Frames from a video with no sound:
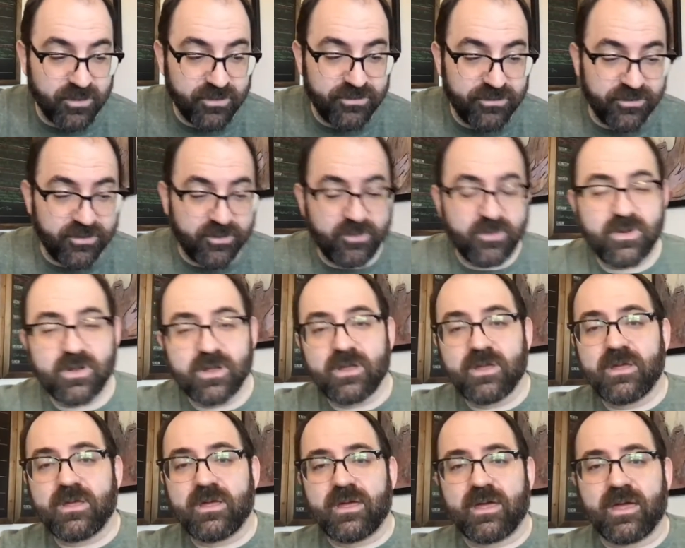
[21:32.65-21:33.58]
do
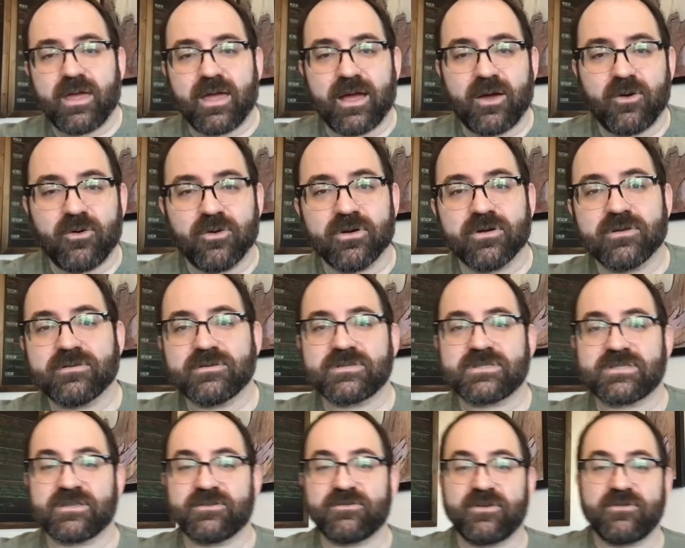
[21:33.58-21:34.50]
our
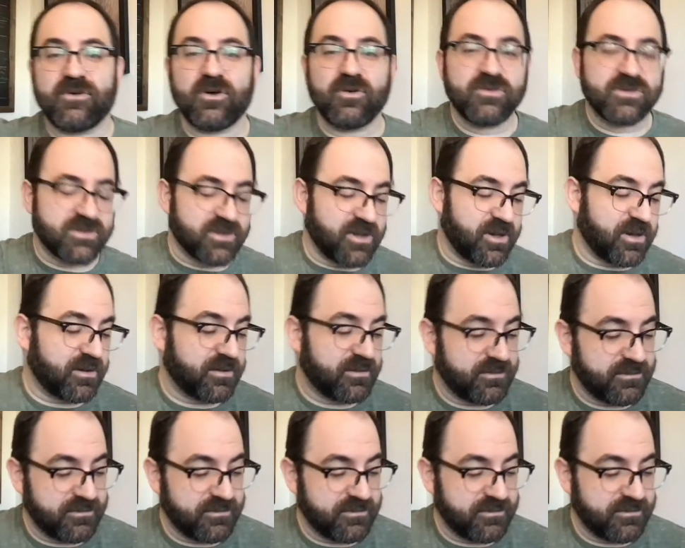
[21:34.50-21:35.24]
Sivivon song.